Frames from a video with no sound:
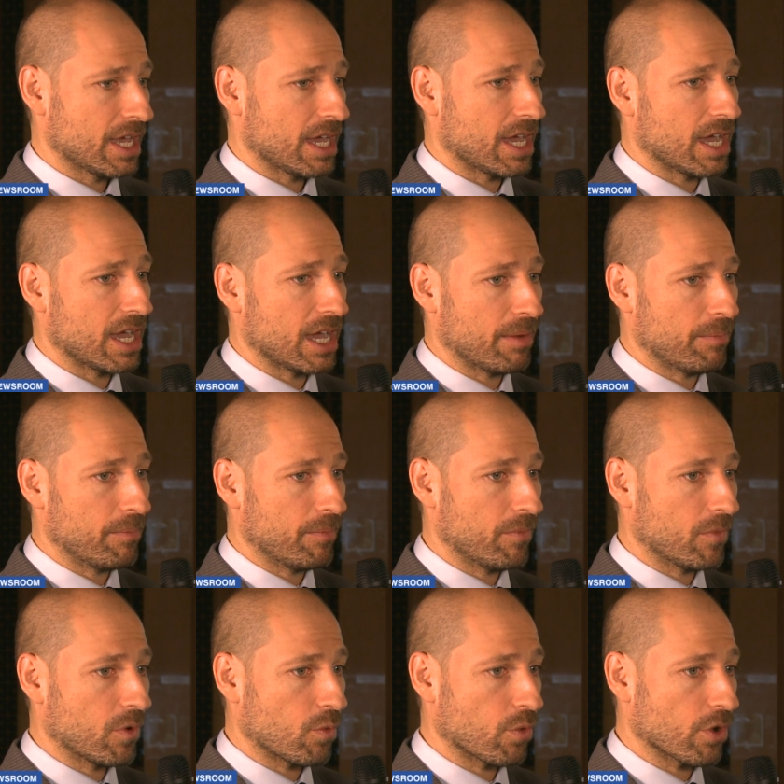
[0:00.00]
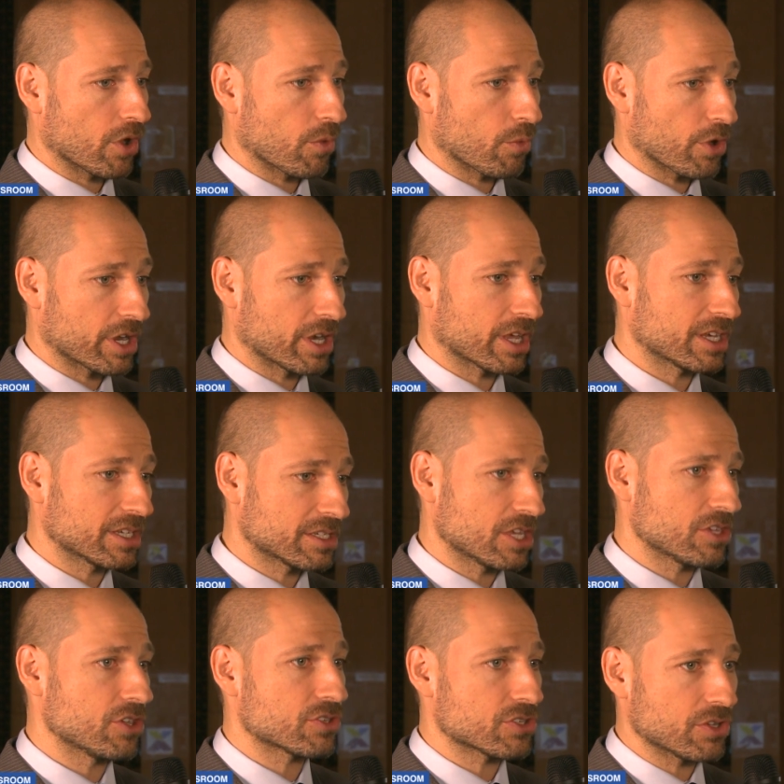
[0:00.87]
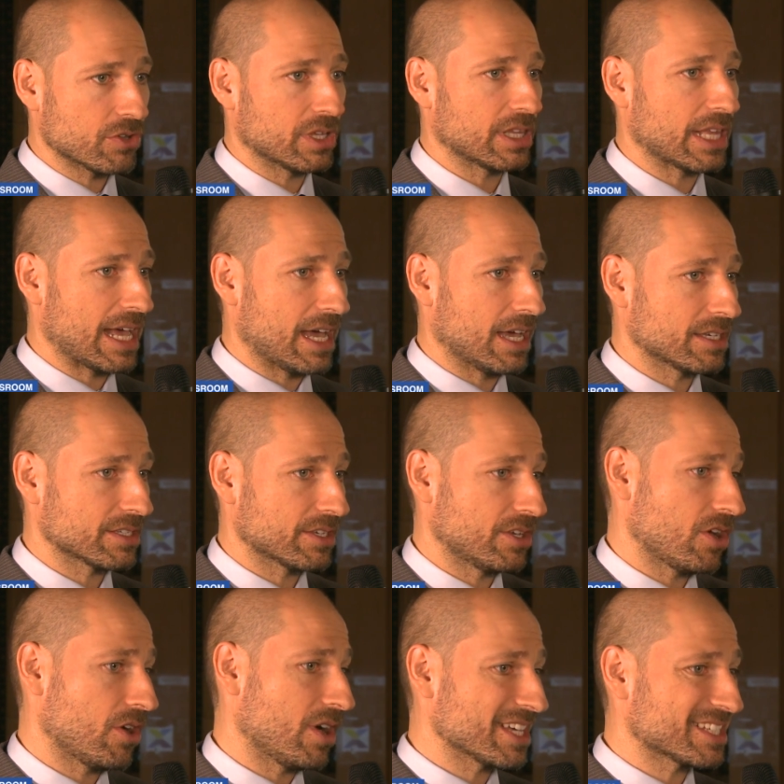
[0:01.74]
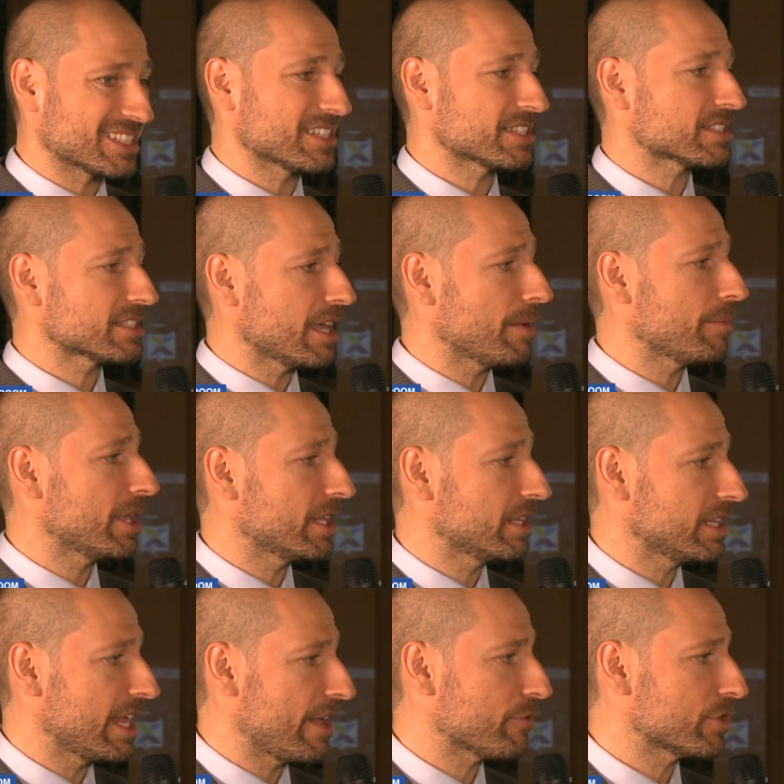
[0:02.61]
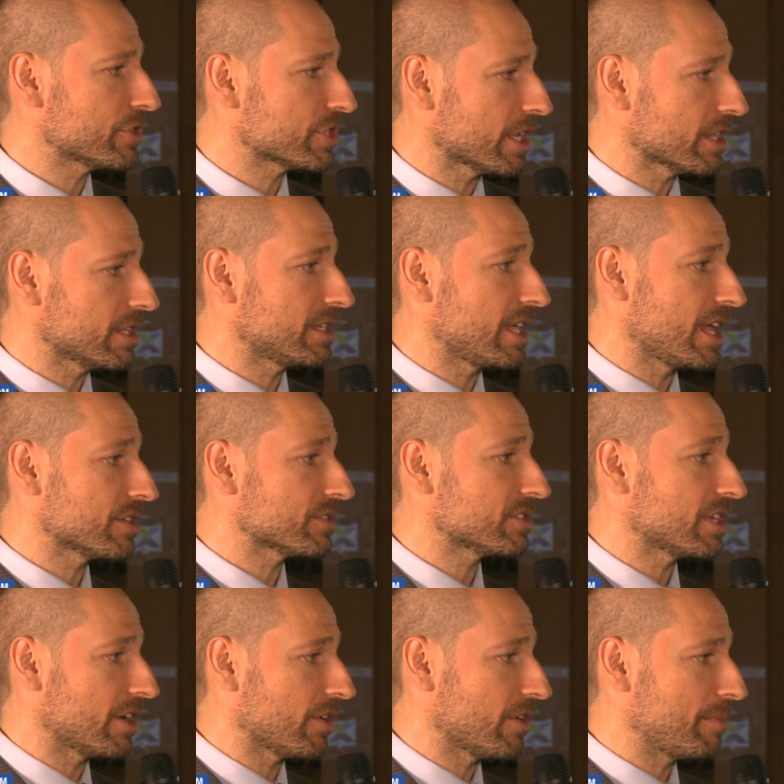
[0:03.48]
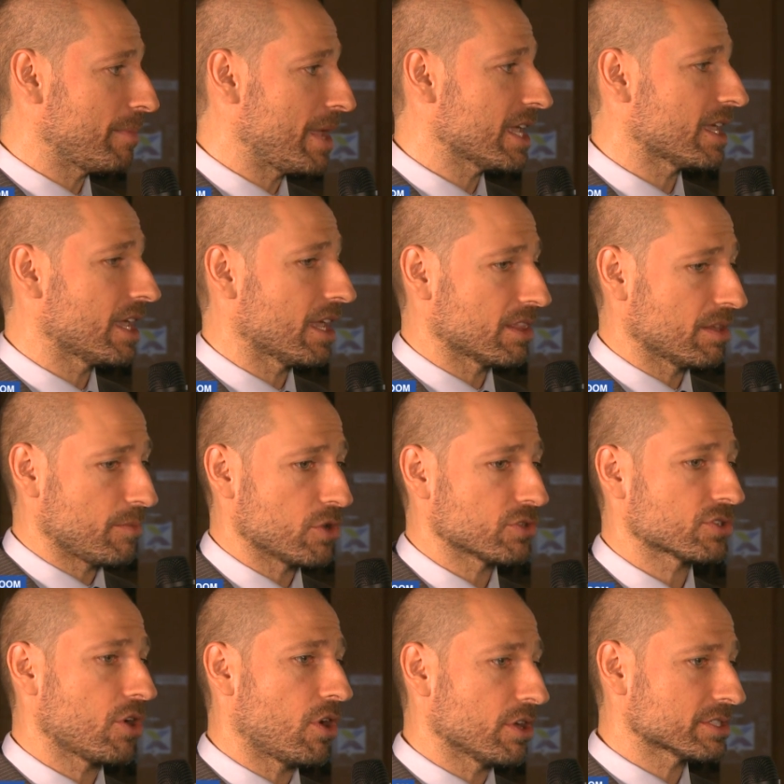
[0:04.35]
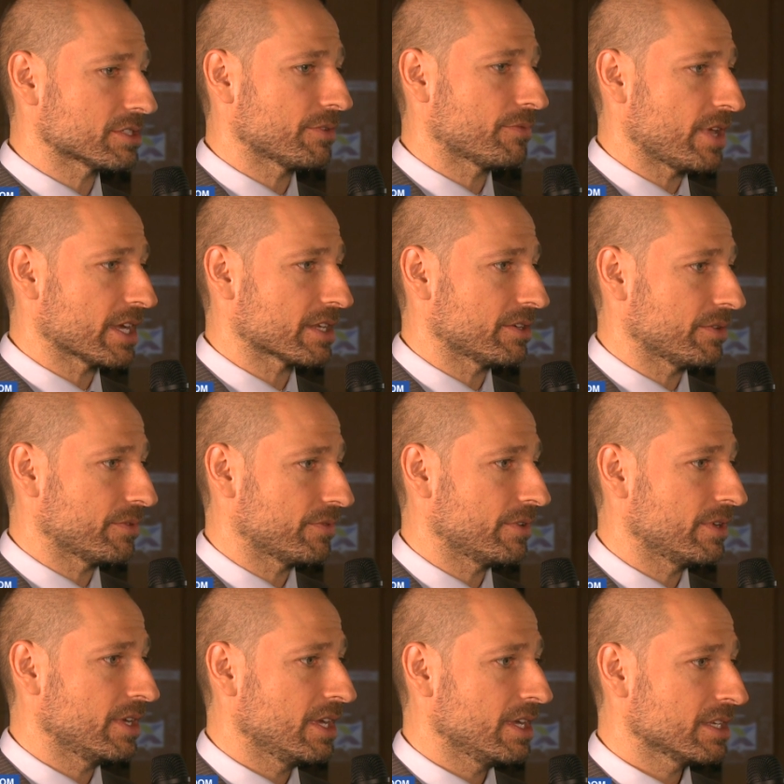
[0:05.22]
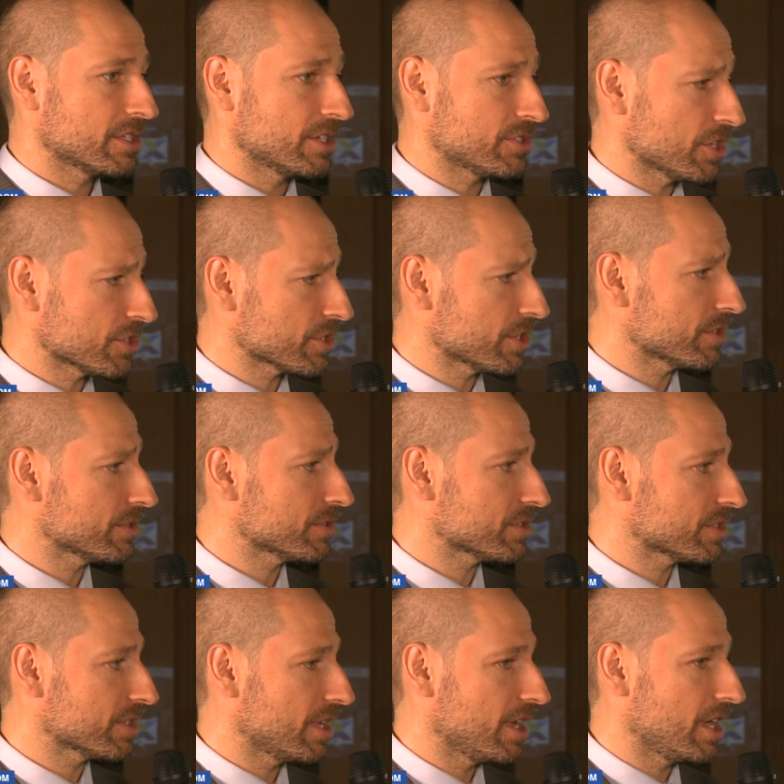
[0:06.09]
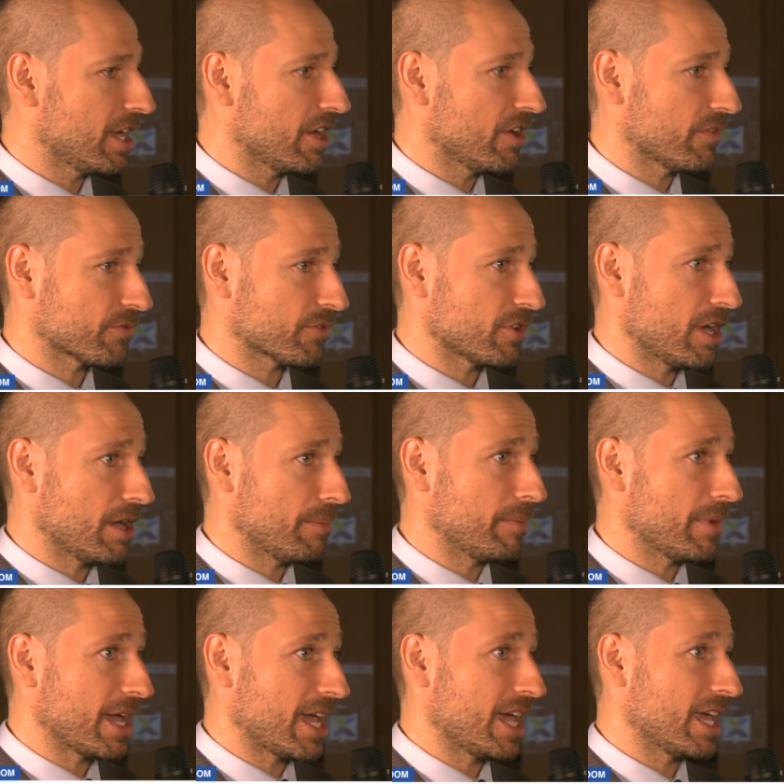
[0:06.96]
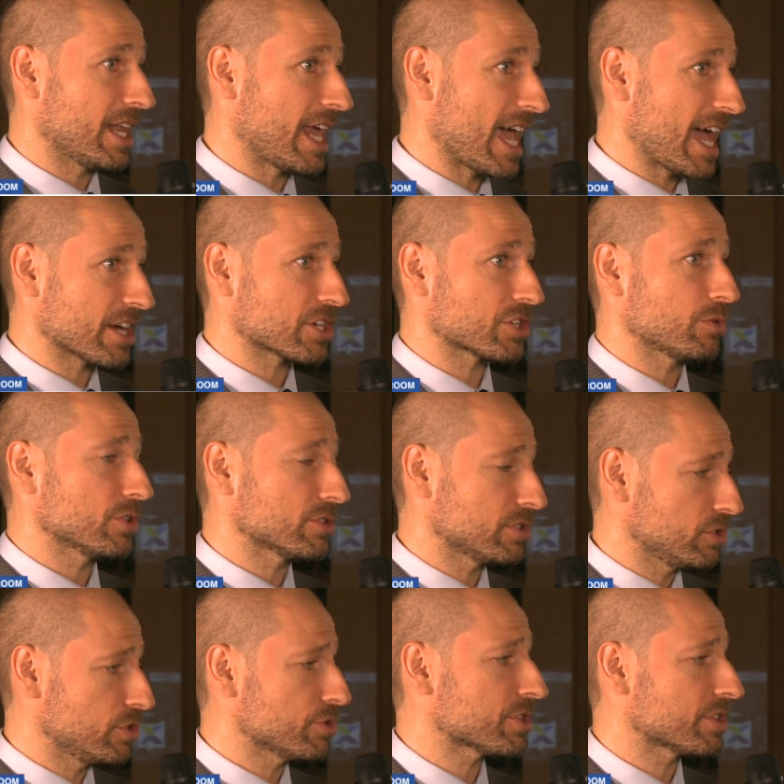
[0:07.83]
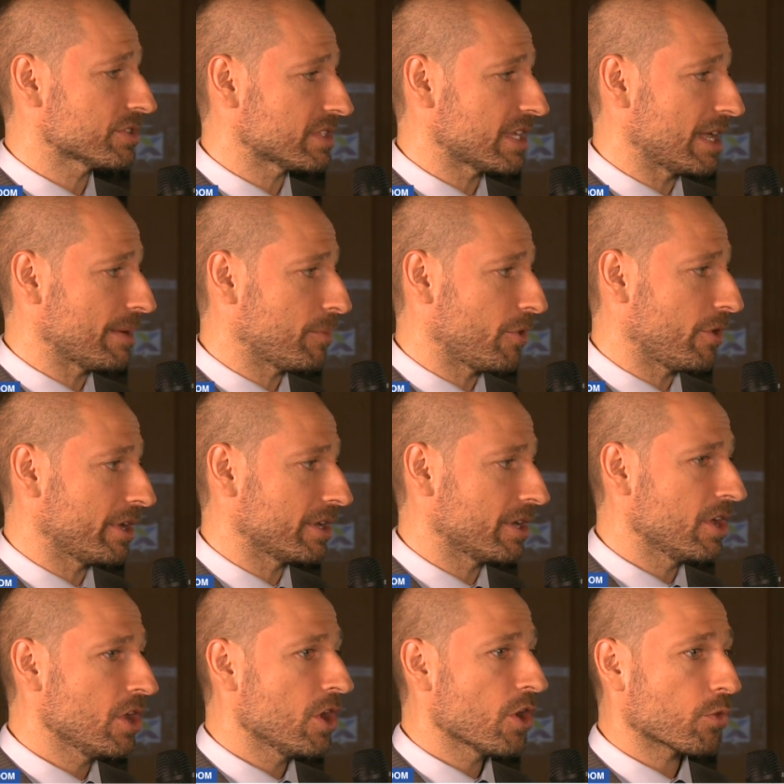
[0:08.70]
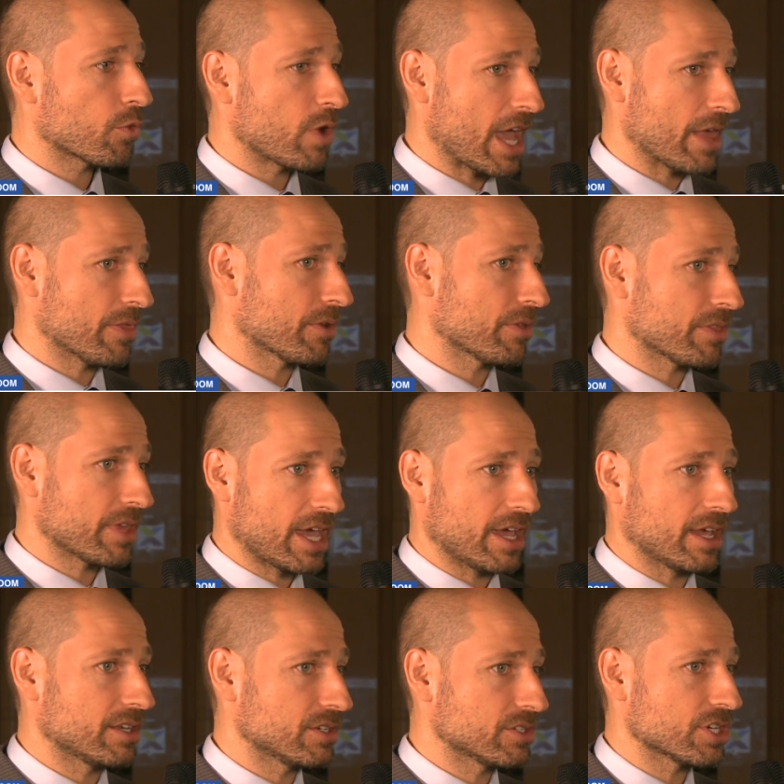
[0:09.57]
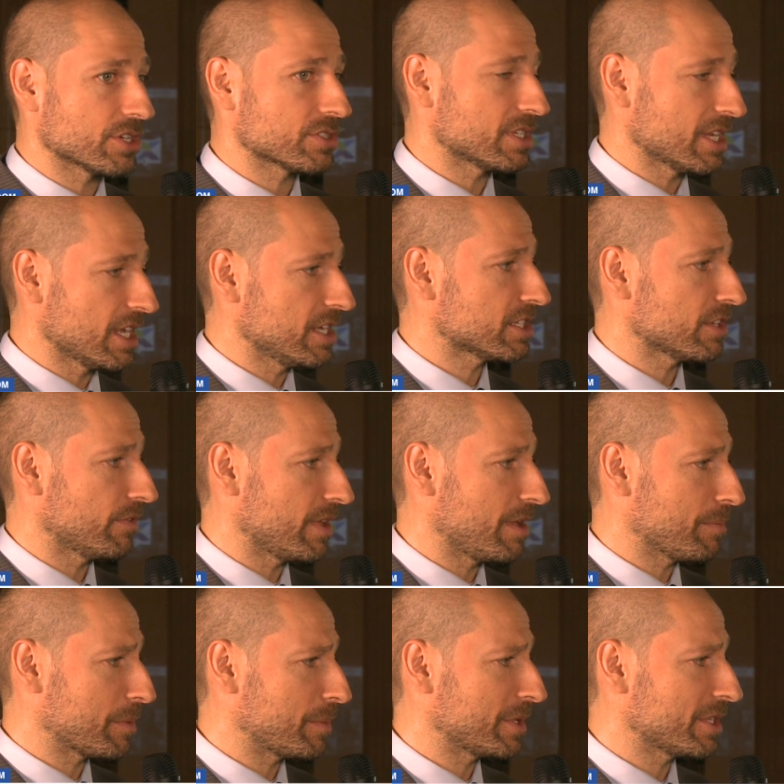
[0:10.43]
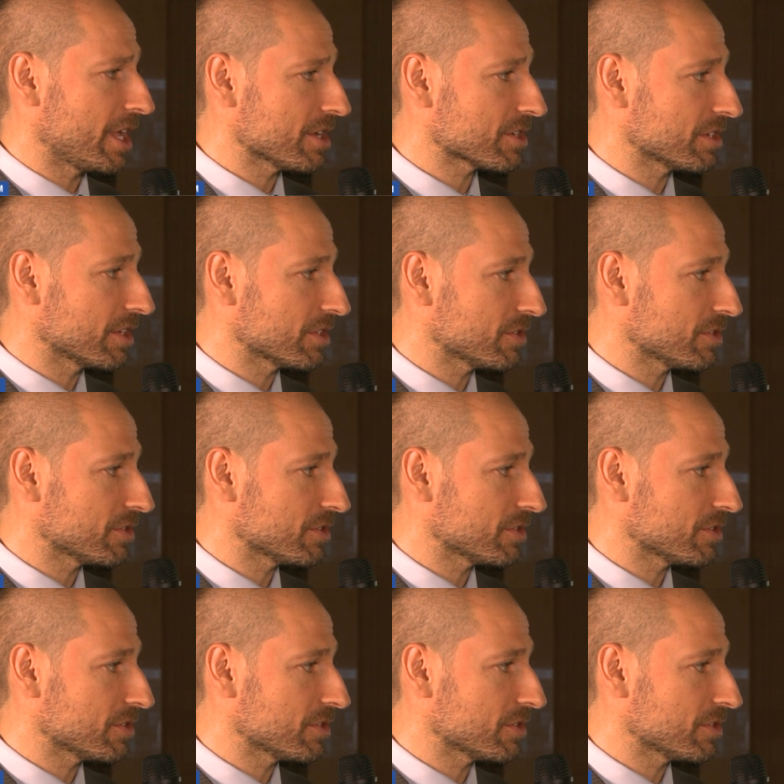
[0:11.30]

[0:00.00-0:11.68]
um, we're, we're going to continue to allow, you know, assist them in leveraging the data center and making the most cost-effective decisions uh, from an actual solution standpoint rather than just an ease of implementation.